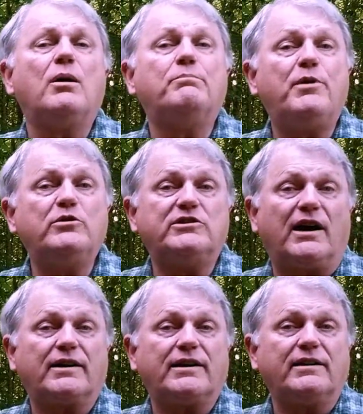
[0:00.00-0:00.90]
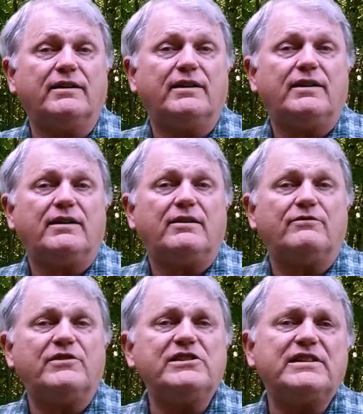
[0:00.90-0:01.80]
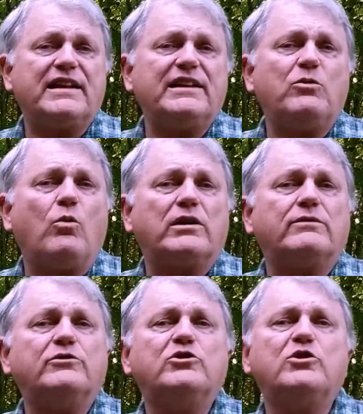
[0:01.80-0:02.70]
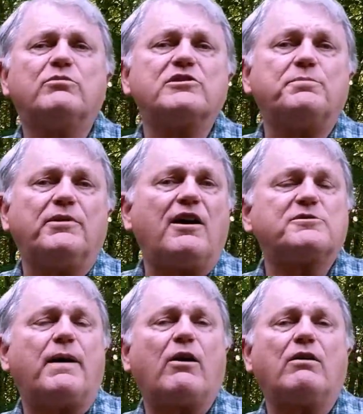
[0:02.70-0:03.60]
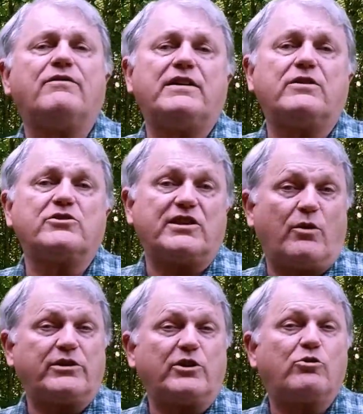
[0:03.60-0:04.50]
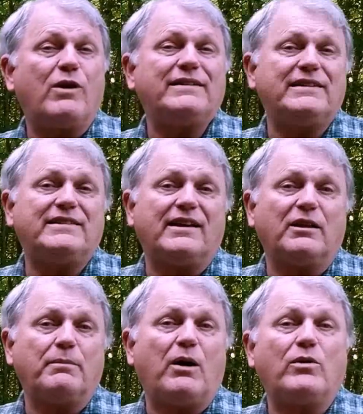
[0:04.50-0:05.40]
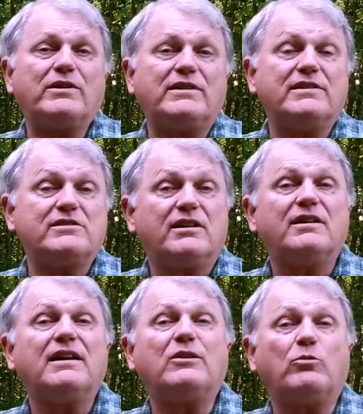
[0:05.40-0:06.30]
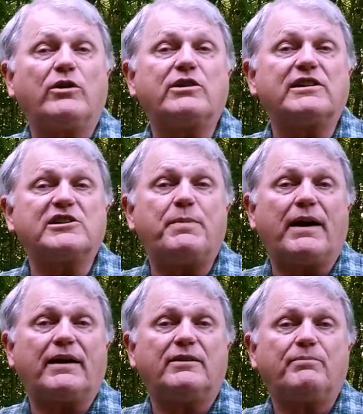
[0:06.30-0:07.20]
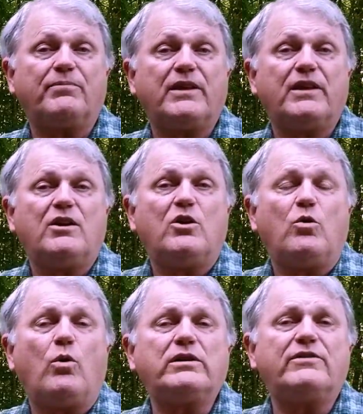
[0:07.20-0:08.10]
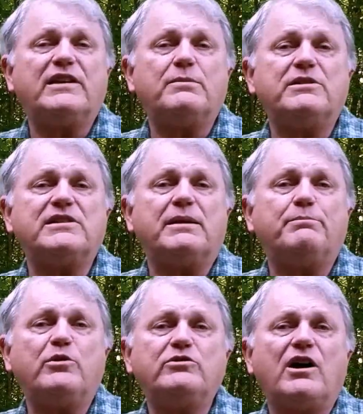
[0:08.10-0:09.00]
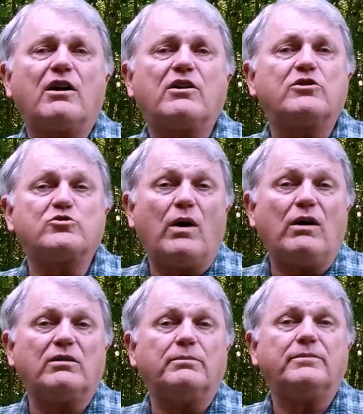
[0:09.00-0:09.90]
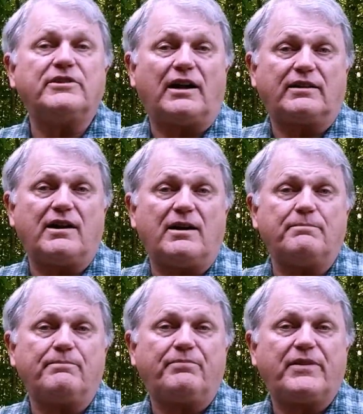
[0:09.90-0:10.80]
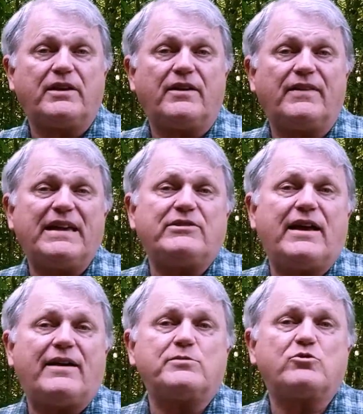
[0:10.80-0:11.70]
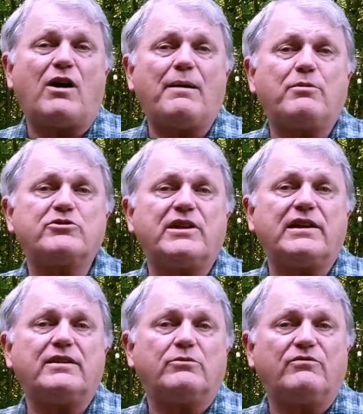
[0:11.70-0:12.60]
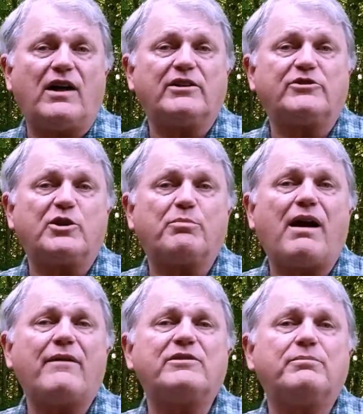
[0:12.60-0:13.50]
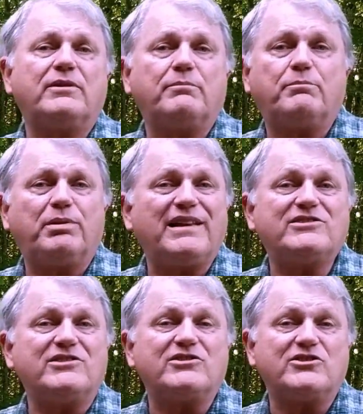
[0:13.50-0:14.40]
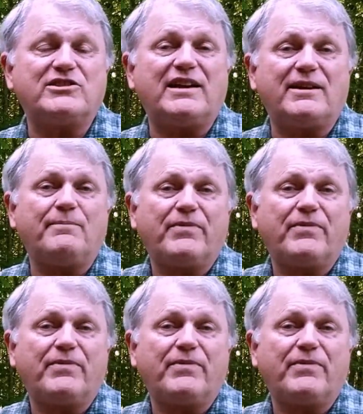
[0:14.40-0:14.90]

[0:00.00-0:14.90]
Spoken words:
boondocking, visit any one of numerous blogs by RVers that go into great detail about what it is and what you can expect. One of them is at boondockerswelcome.com. They even have subscribers. They volunteer private places to stay.